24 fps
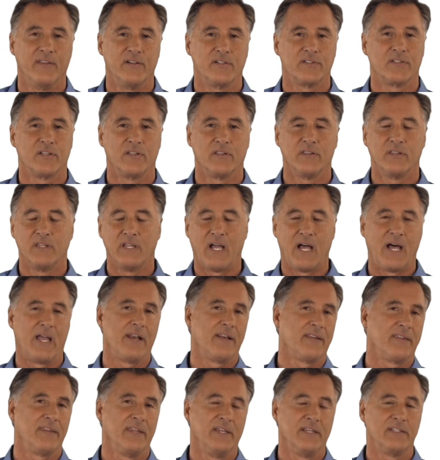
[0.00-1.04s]
There's a
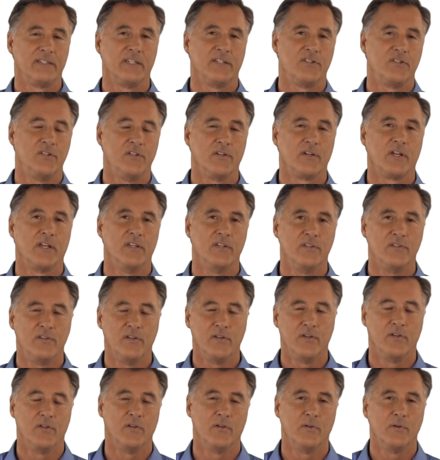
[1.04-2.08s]
lot of things that you can
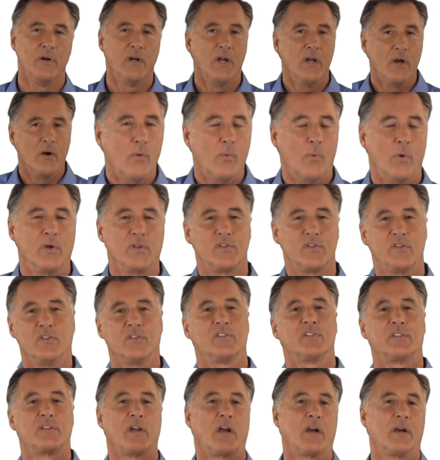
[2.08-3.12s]
do once you
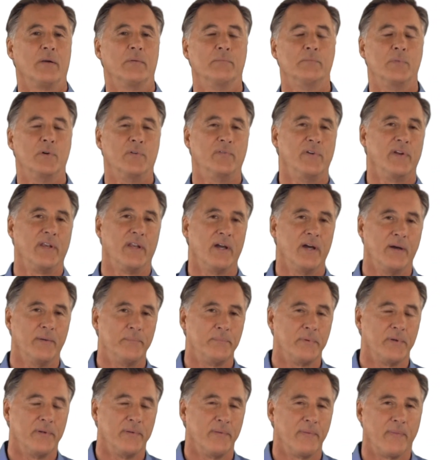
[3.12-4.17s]
start moving
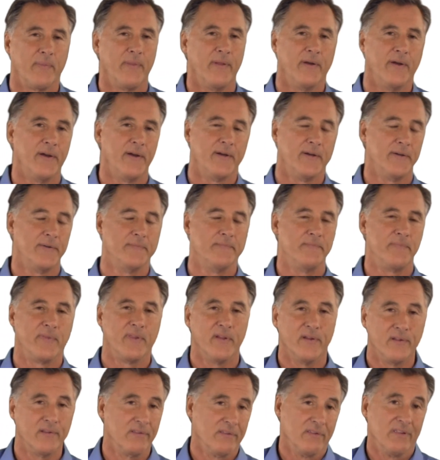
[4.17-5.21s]
up
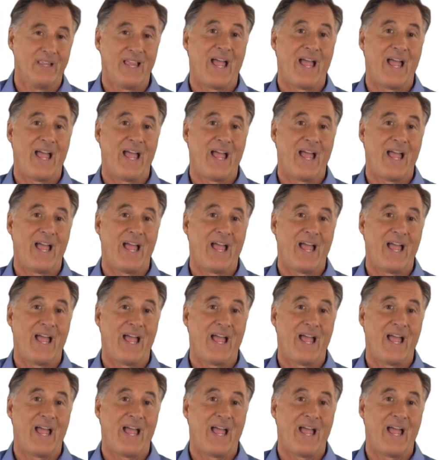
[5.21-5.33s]
the